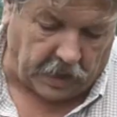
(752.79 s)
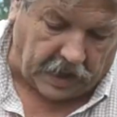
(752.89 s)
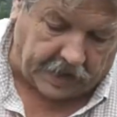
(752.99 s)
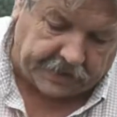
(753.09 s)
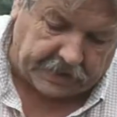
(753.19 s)

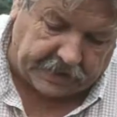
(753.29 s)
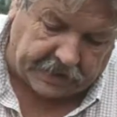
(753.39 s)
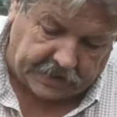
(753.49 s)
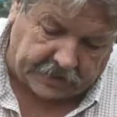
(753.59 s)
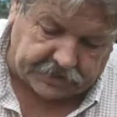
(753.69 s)
not
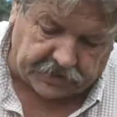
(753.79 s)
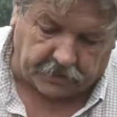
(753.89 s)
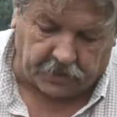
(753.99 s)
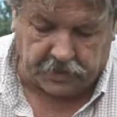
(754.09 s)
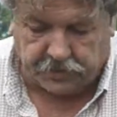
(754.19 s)
get next to the
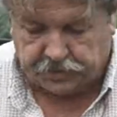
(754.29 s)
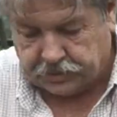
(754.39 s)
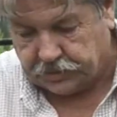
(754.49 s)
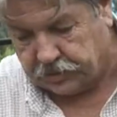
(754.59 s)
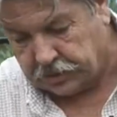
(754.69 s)

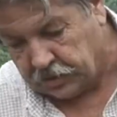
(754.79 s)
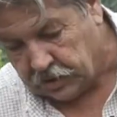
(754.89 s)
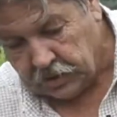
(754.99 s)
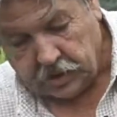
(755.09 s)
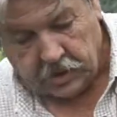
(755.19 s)
roots
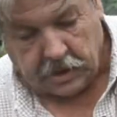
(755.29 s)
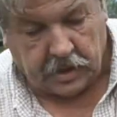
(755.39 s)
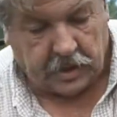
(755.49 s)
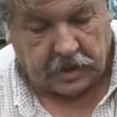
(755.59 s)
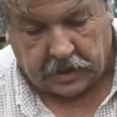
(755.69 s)

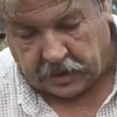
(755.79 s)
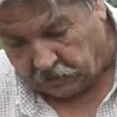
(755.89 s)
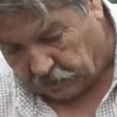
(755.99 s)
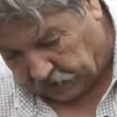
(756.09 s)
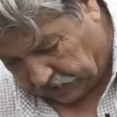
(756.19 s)

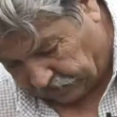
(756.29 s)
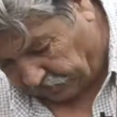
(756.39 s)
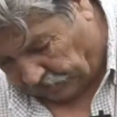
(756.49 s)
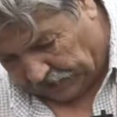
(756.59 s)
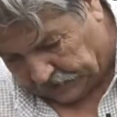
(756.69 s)
and we could have the
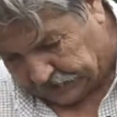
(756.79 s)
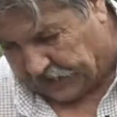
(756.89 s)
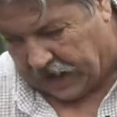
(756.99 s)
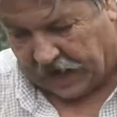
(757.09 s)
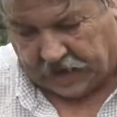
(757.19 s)
plant to
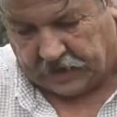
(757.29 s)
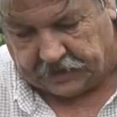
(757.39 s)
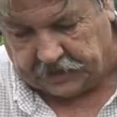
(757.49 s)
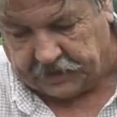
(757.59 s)
die.